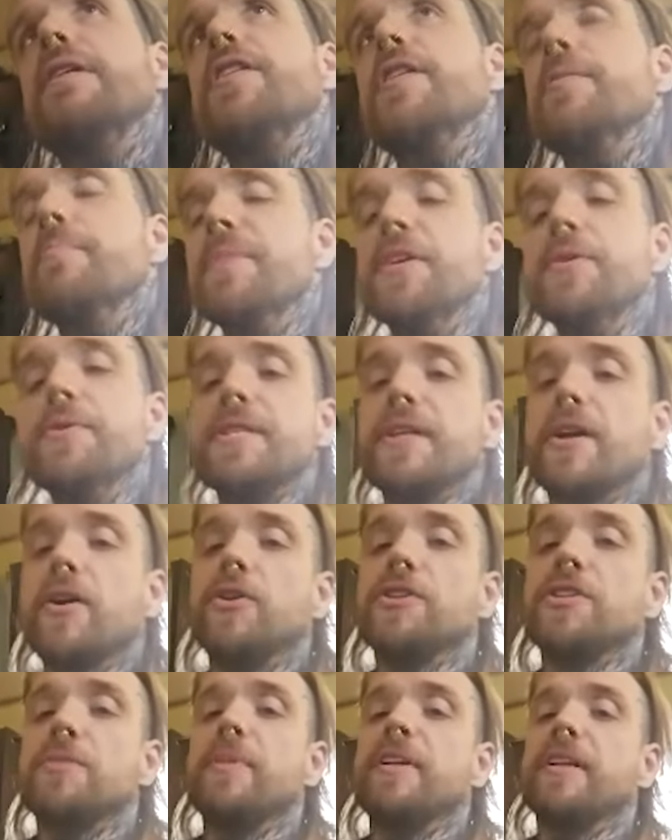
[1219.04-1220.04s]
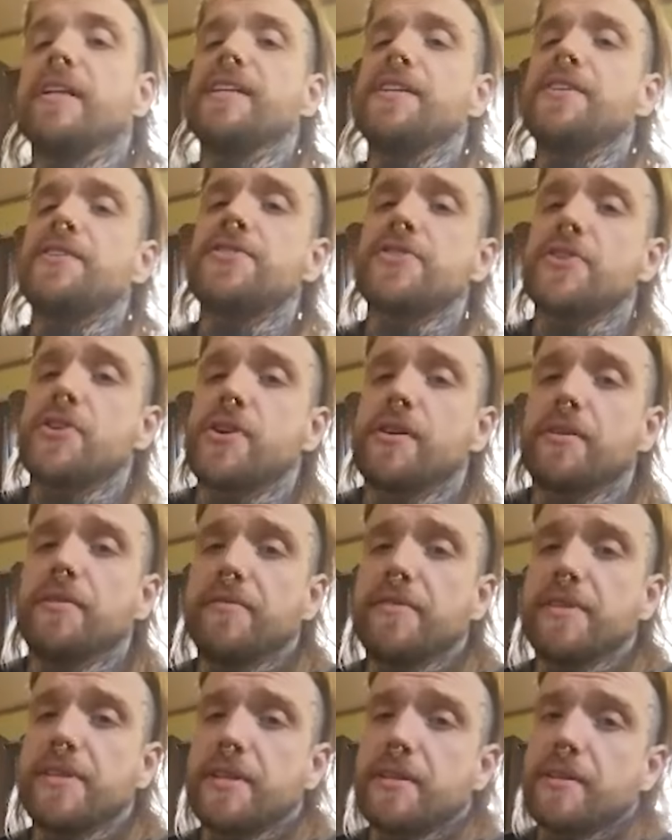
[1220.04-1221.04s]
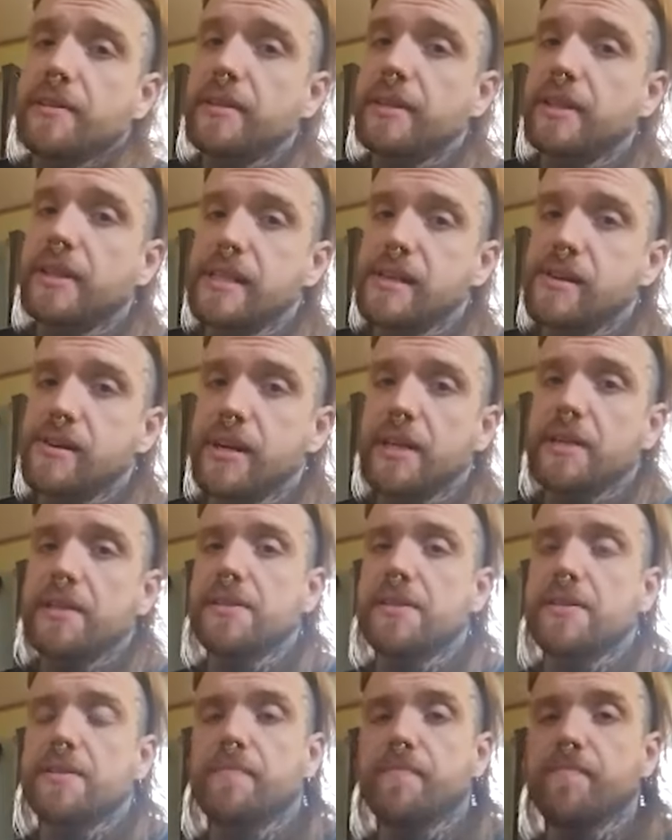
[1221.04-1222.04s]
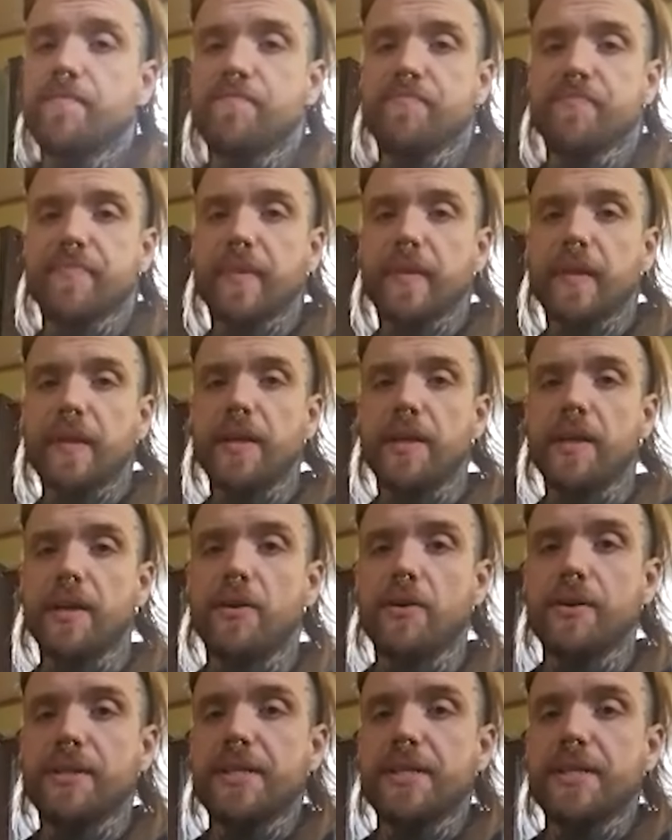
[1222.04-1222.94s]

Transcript: music ultimately serves the lyrics. You know,